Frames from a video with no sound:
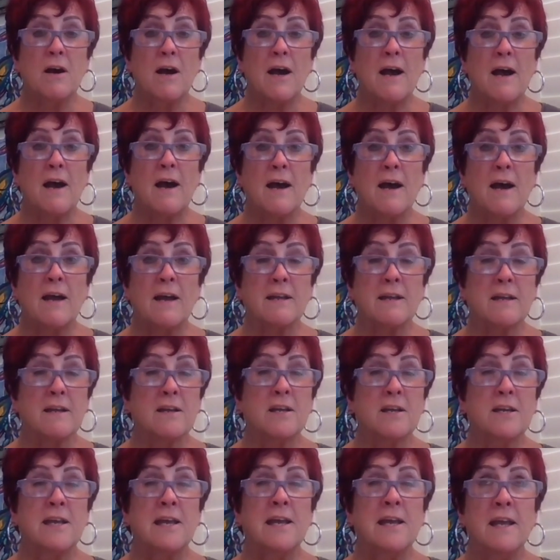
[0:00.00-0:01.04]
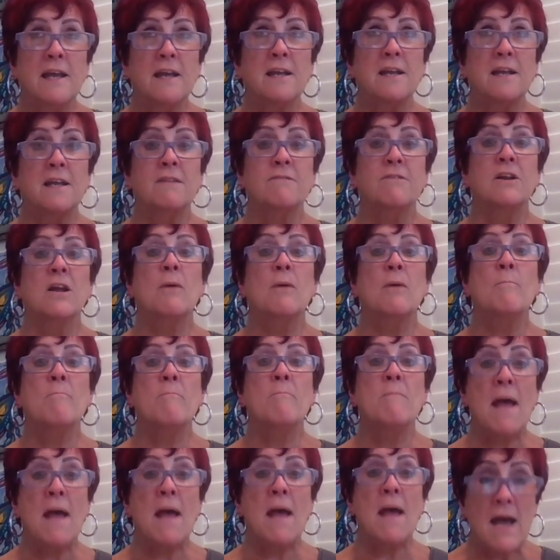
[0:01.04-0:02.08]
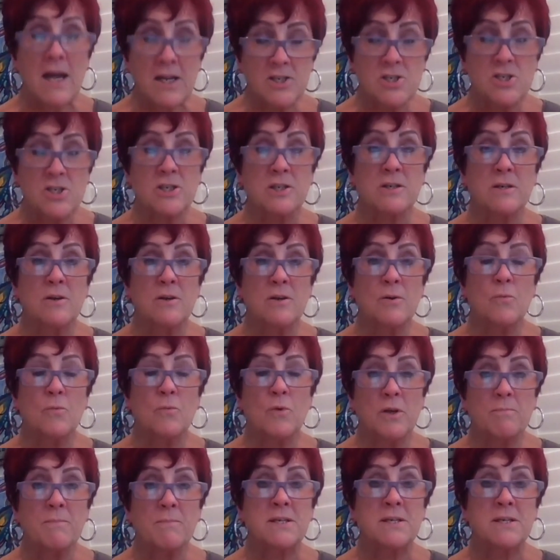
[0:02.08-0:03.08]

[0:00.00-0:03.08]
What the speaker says: I can't even imagine what my